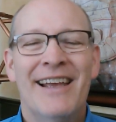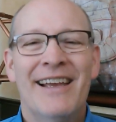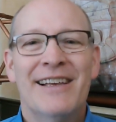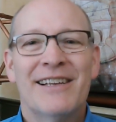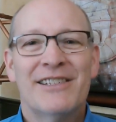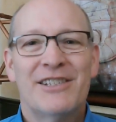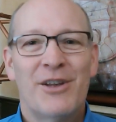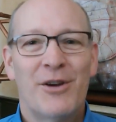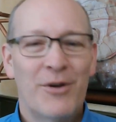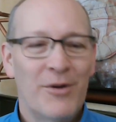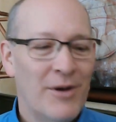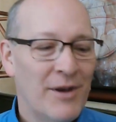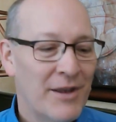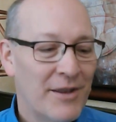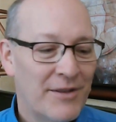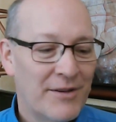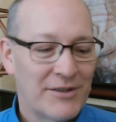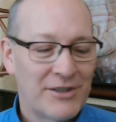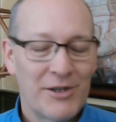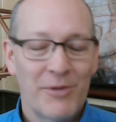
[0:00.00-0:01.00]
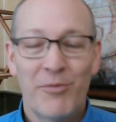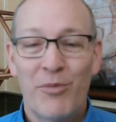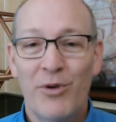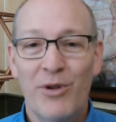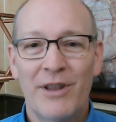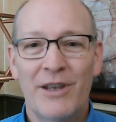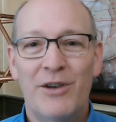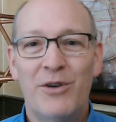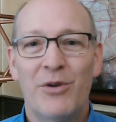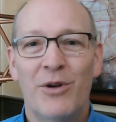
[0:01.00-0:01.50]
So there's some
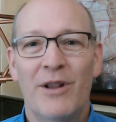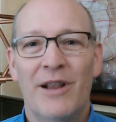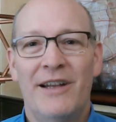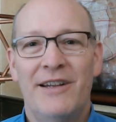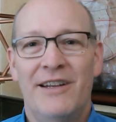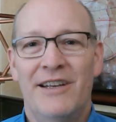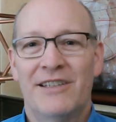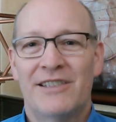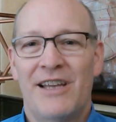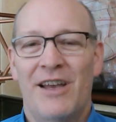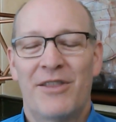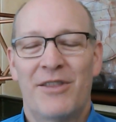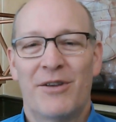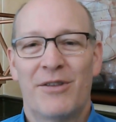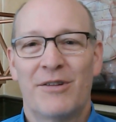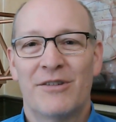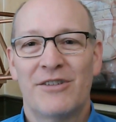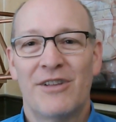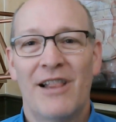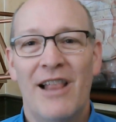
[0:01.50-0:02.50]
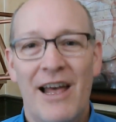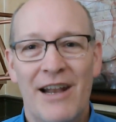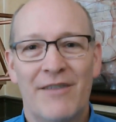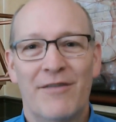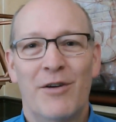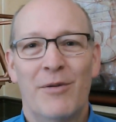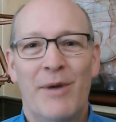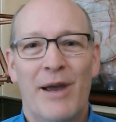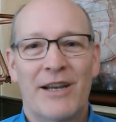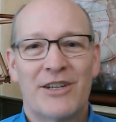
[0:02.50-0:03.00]
really cool ideas out there. There's a lot of
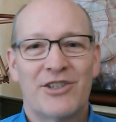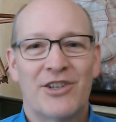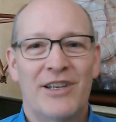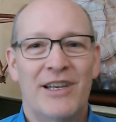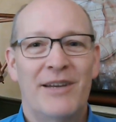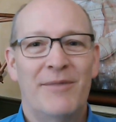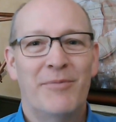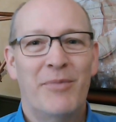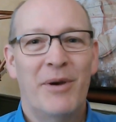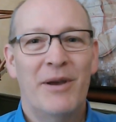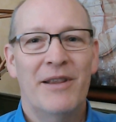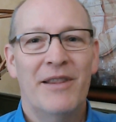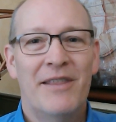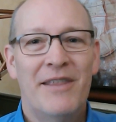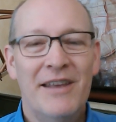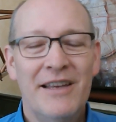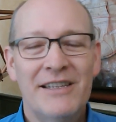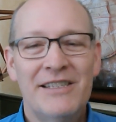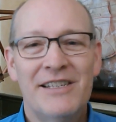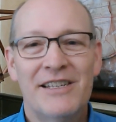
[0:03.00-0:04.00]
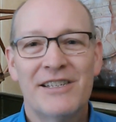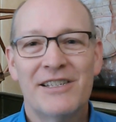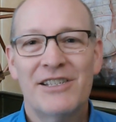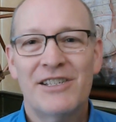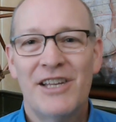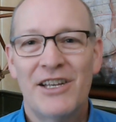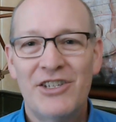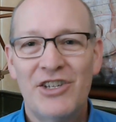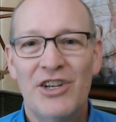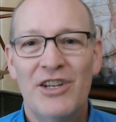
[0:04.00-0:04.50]
them actually, but this is
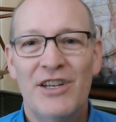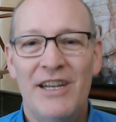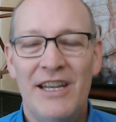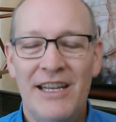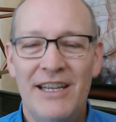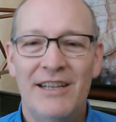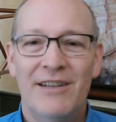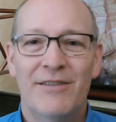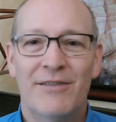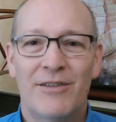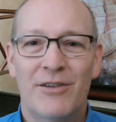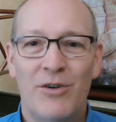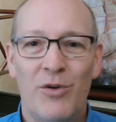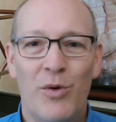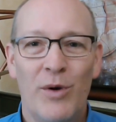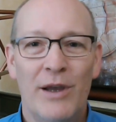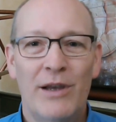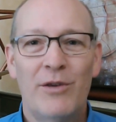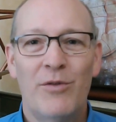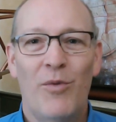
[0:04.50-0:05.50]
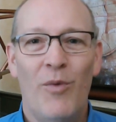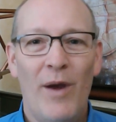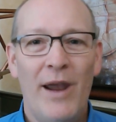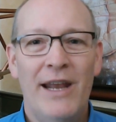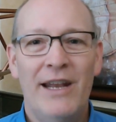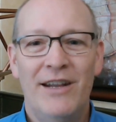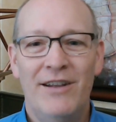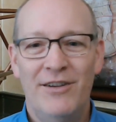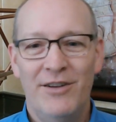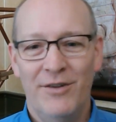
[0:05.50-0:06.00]
such a neat, quick way
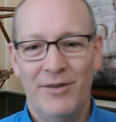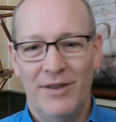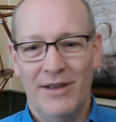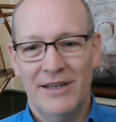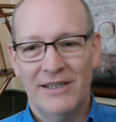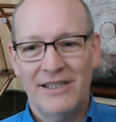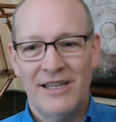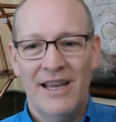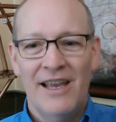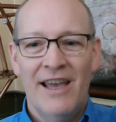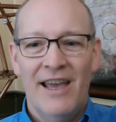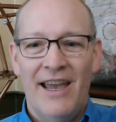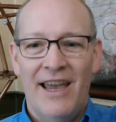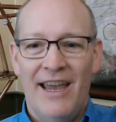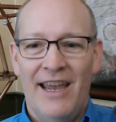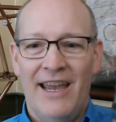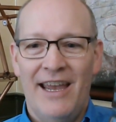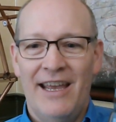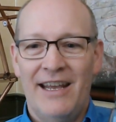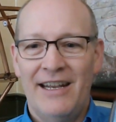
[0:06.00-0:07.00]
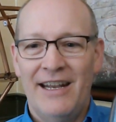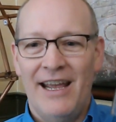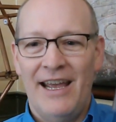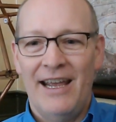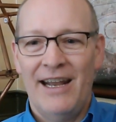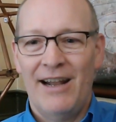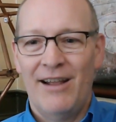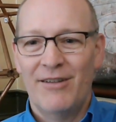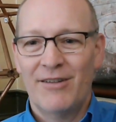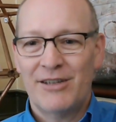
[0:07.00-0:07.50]
to do this, and
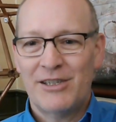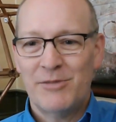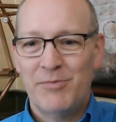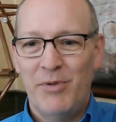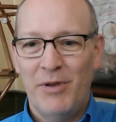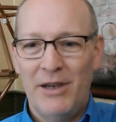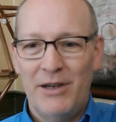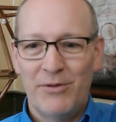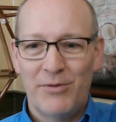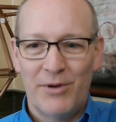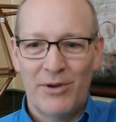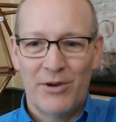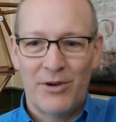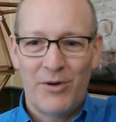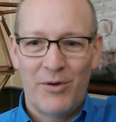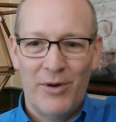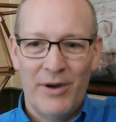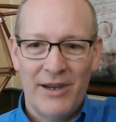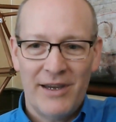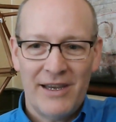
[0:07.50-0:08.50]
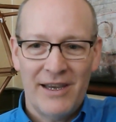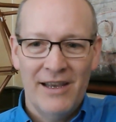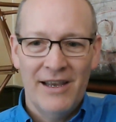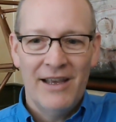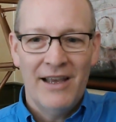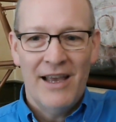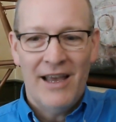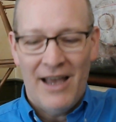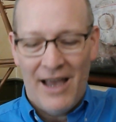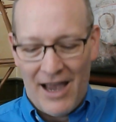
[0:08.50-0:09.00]
I'll explain real quick
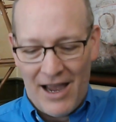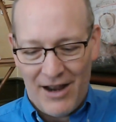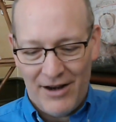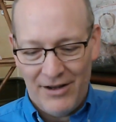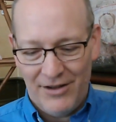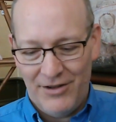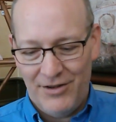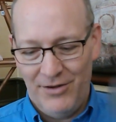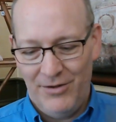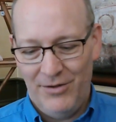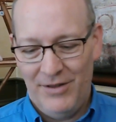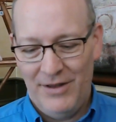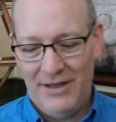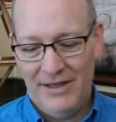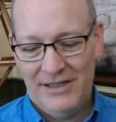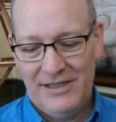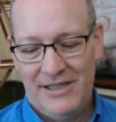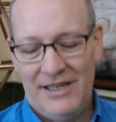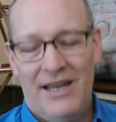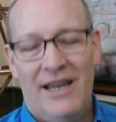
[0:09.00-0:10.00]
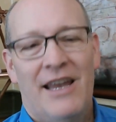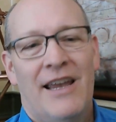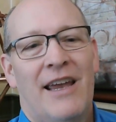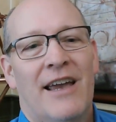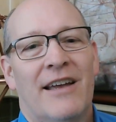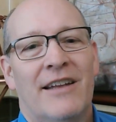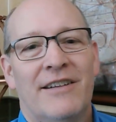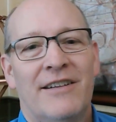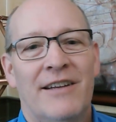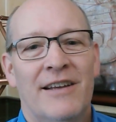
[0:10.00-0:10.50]
how to do this.
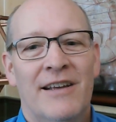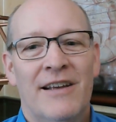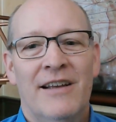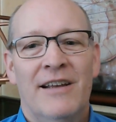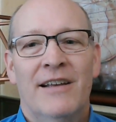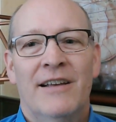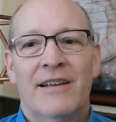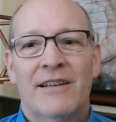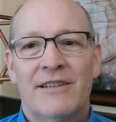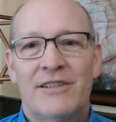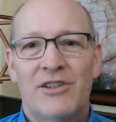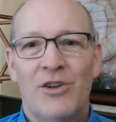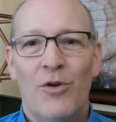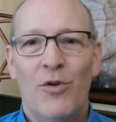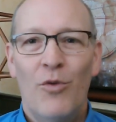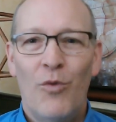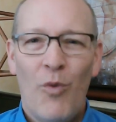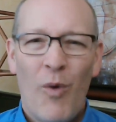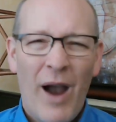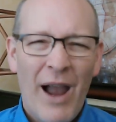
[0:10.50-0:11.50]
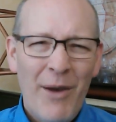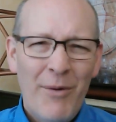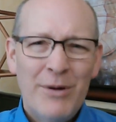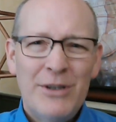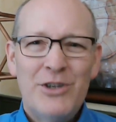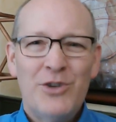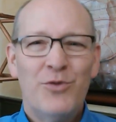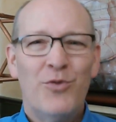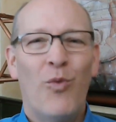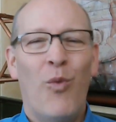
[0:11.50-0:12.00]
And so why
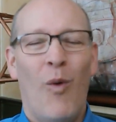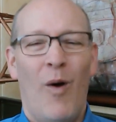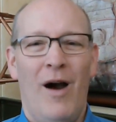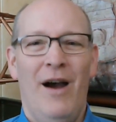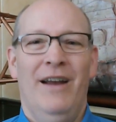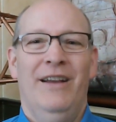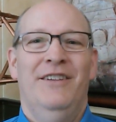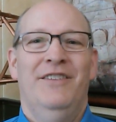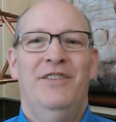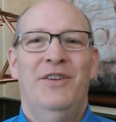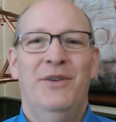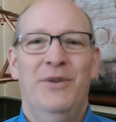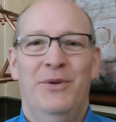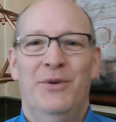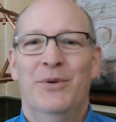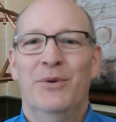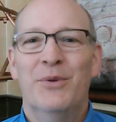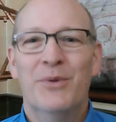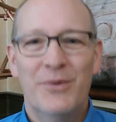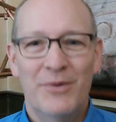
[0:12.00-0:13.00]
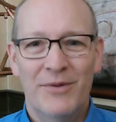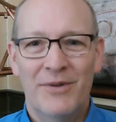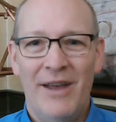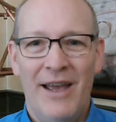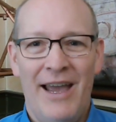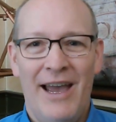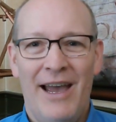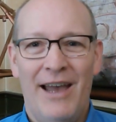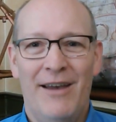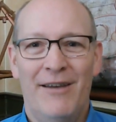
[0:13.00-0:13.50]
would you want to
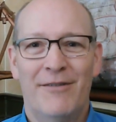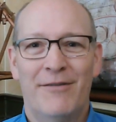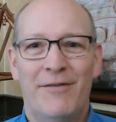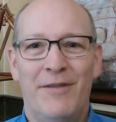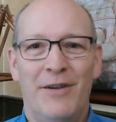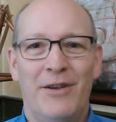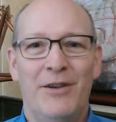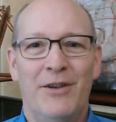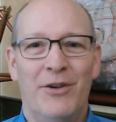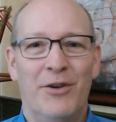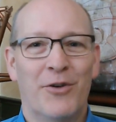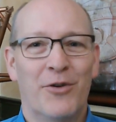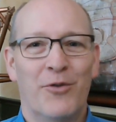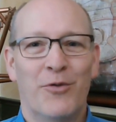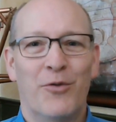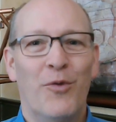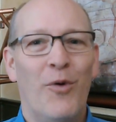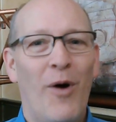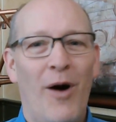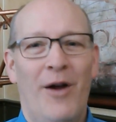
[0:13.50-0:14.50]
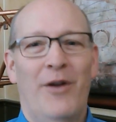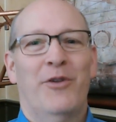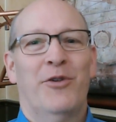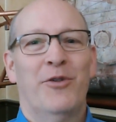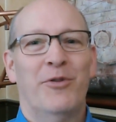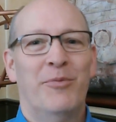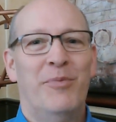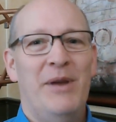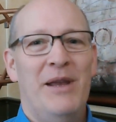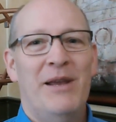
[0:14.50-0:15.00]
have your
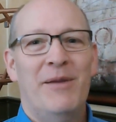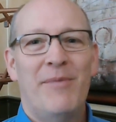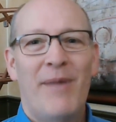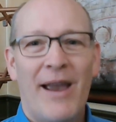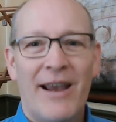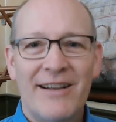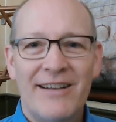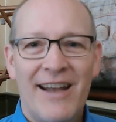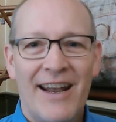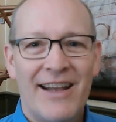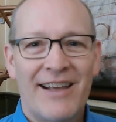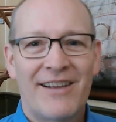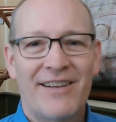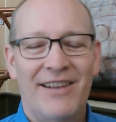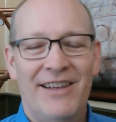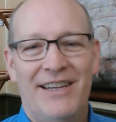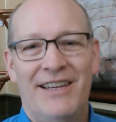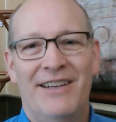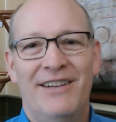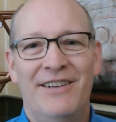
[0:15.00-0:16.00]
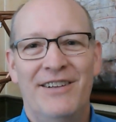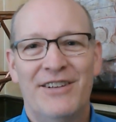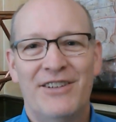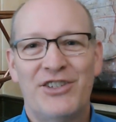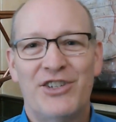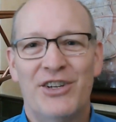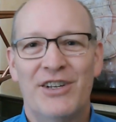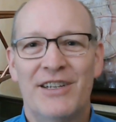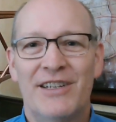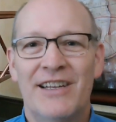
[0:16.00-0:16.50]
water being magnetically
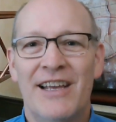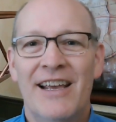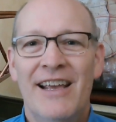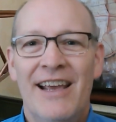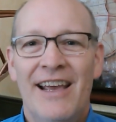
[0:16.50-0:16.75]
conditioned?